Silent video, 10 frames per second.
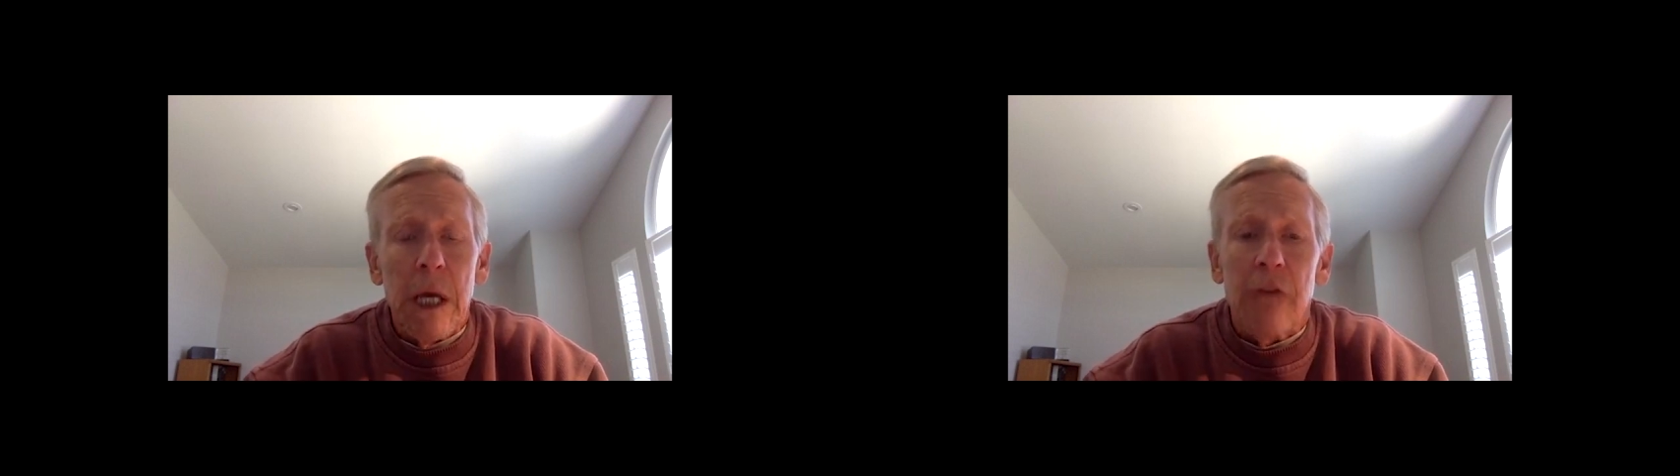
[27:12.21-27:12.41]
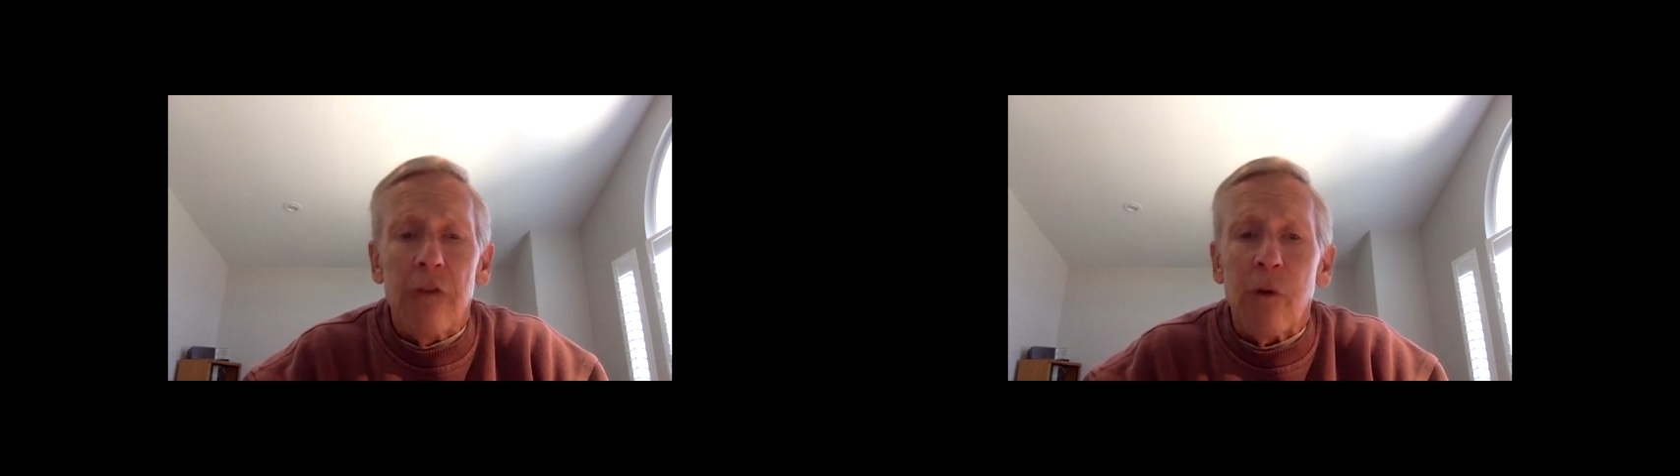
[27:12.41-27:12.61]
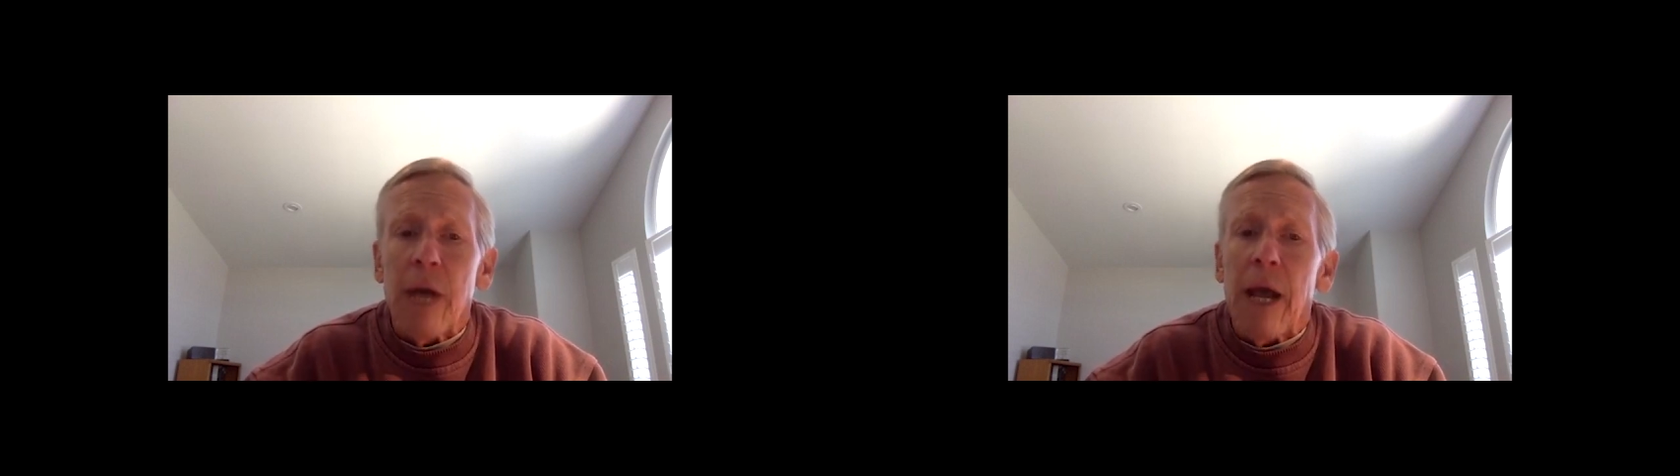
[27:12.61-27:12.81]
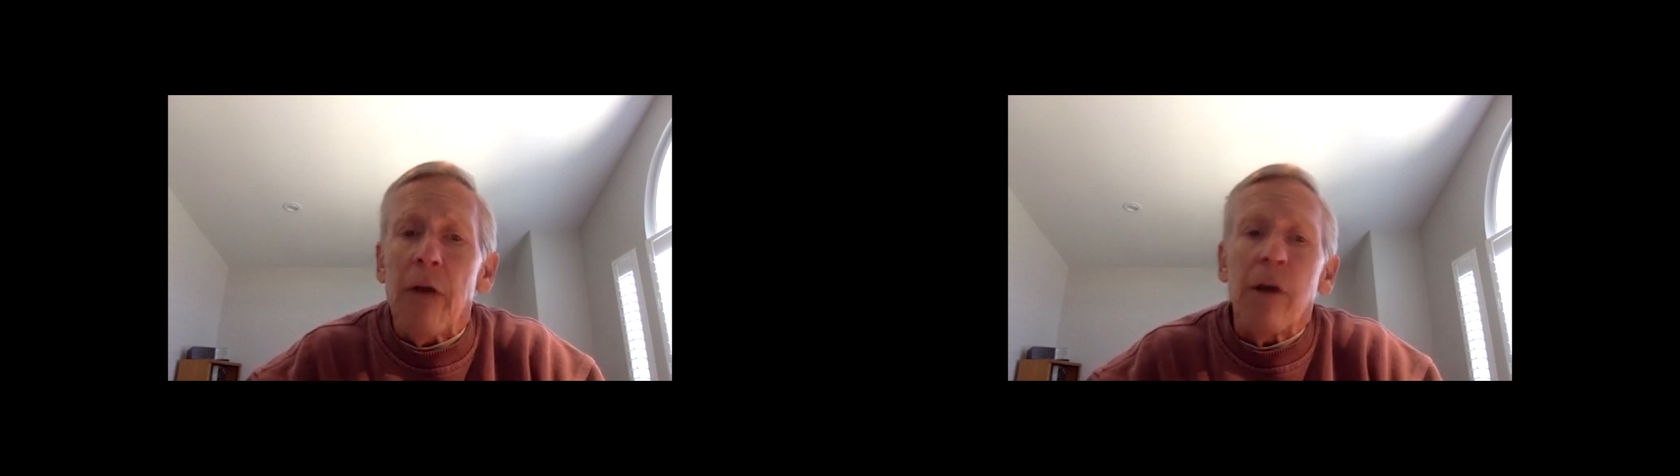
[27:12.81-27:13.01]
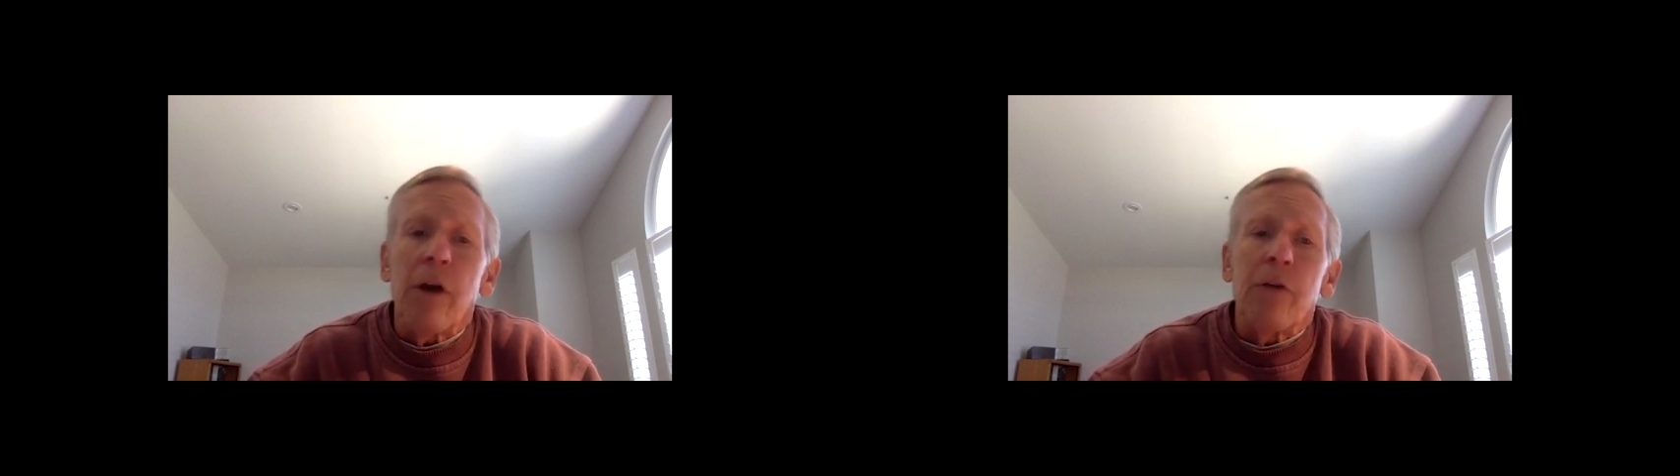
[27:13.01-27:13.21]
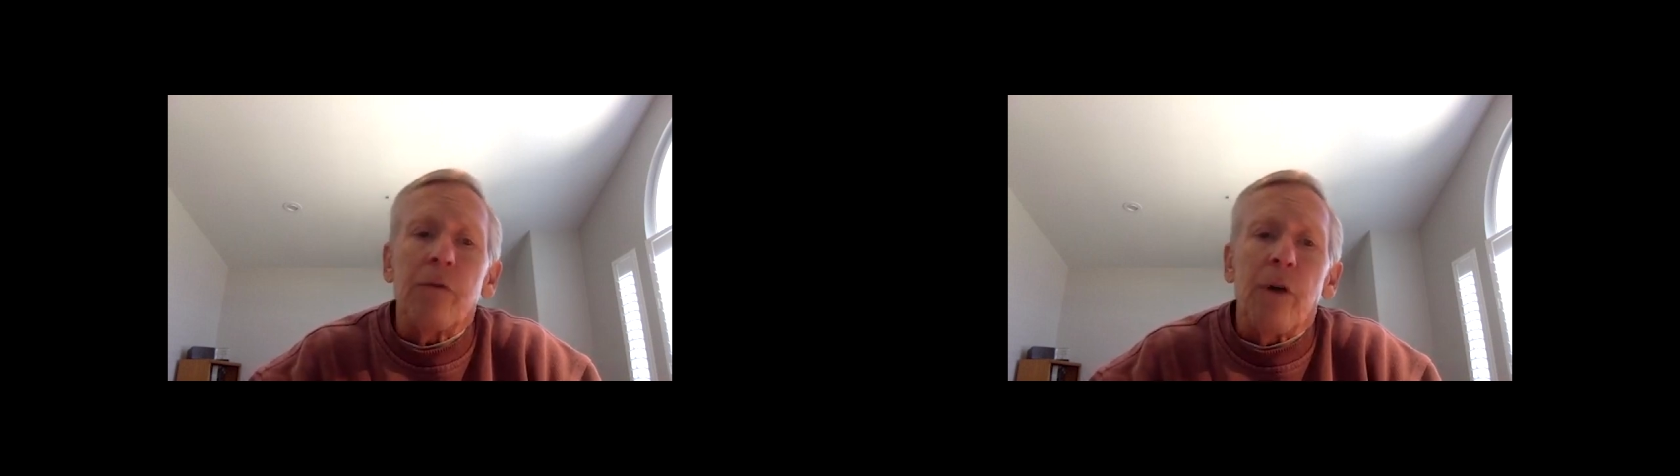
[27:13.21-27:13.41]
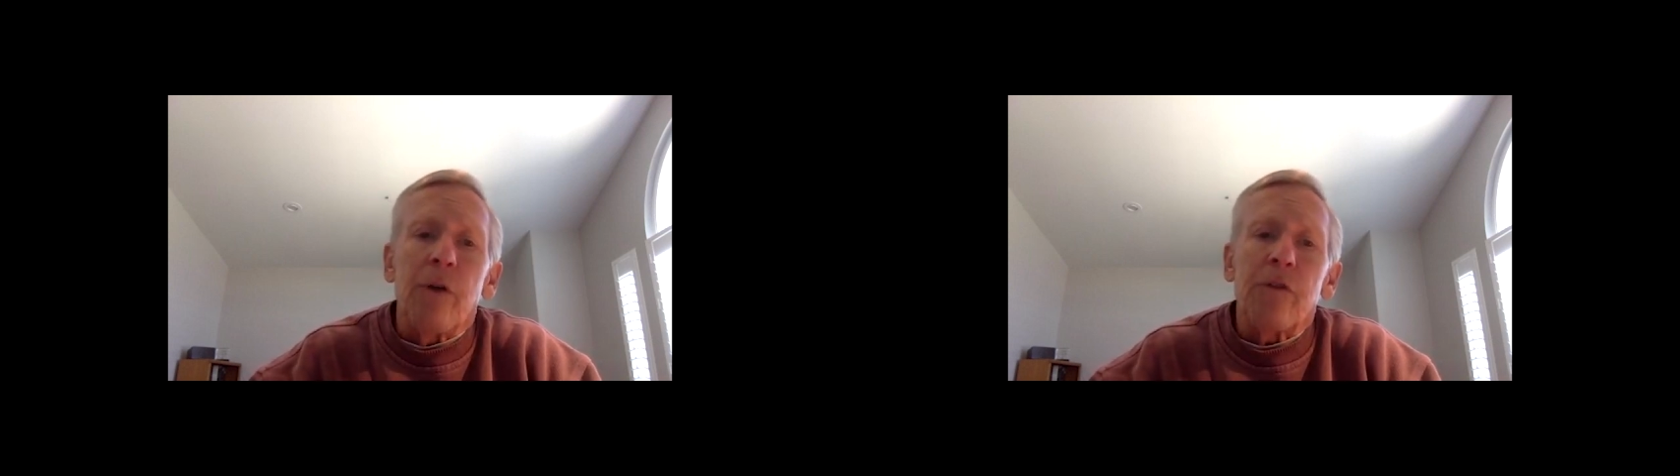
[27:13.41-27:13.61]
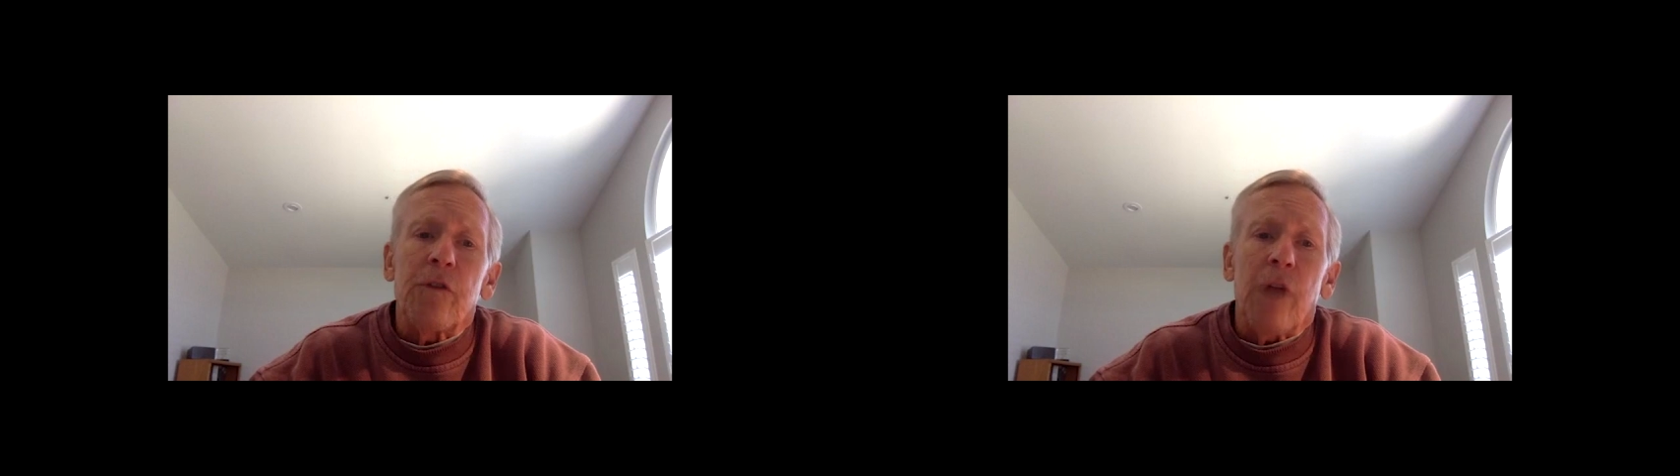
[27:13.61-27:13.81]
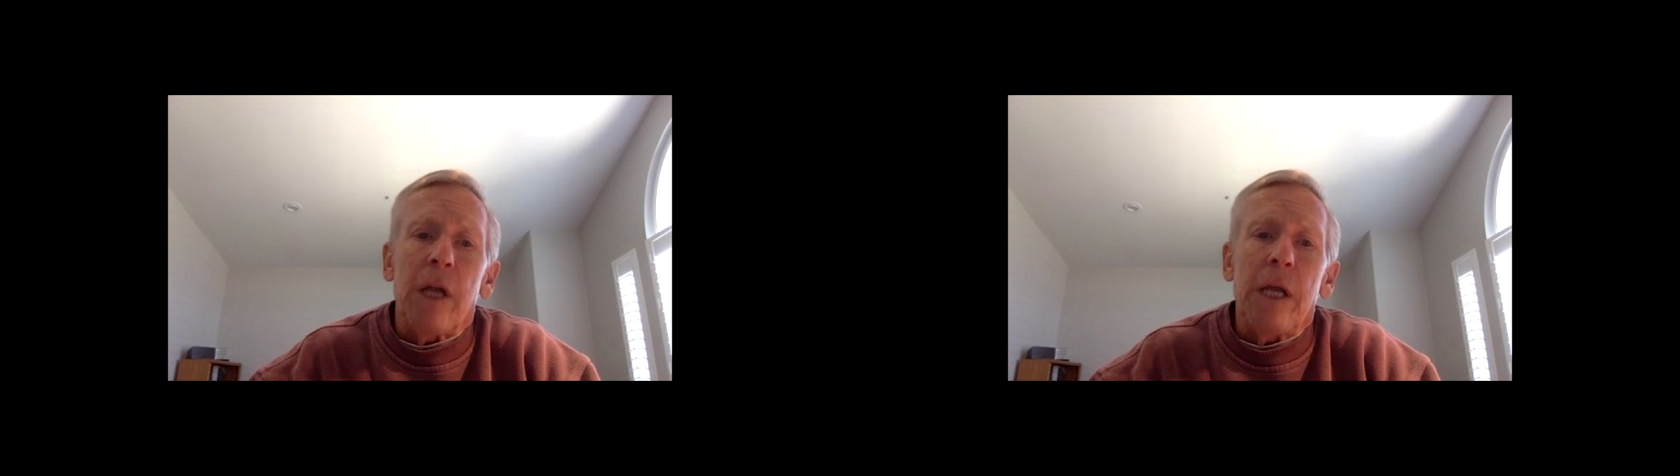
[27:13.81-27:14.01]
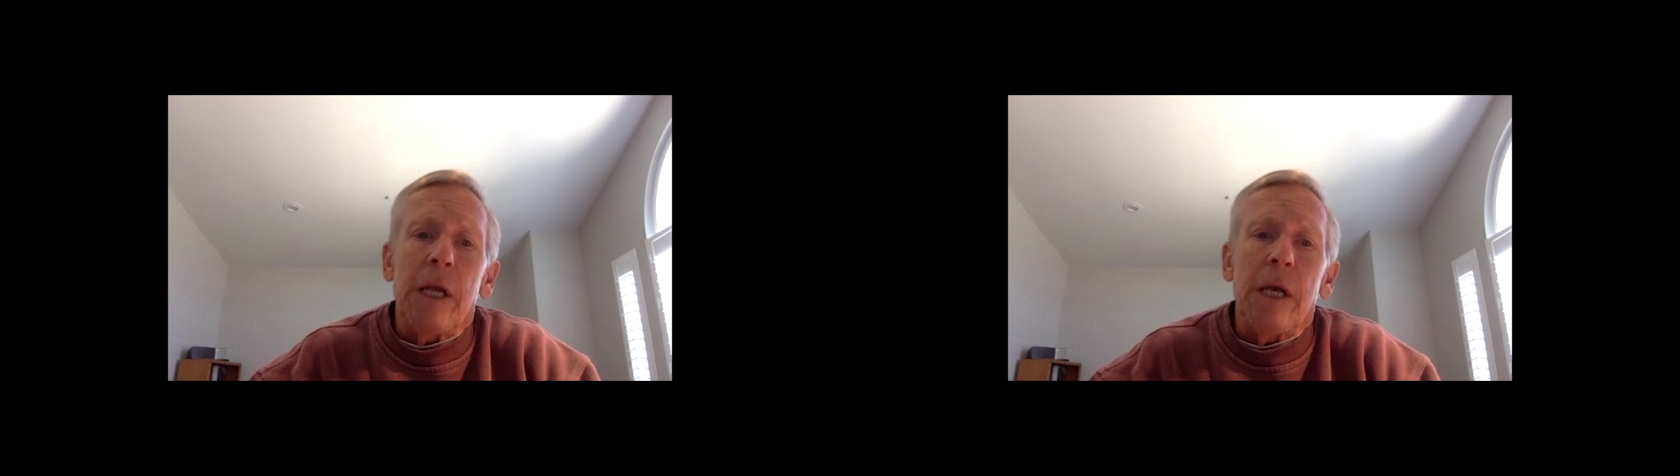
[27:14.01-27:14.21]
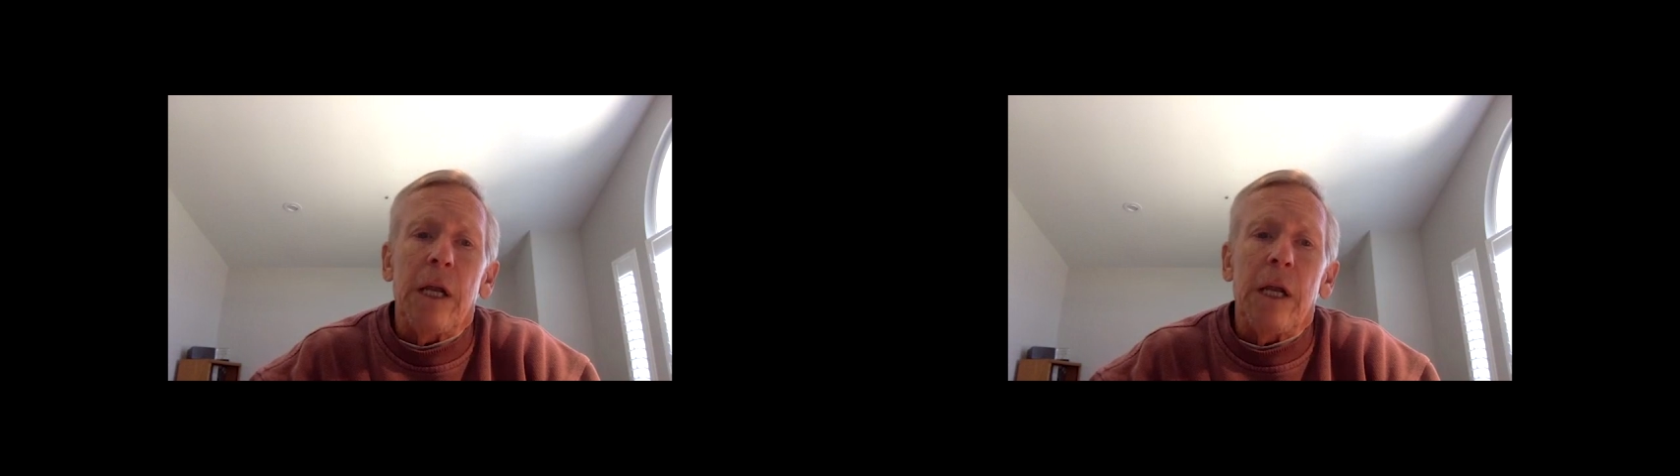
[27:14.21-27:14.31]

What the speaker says: And so an area of study,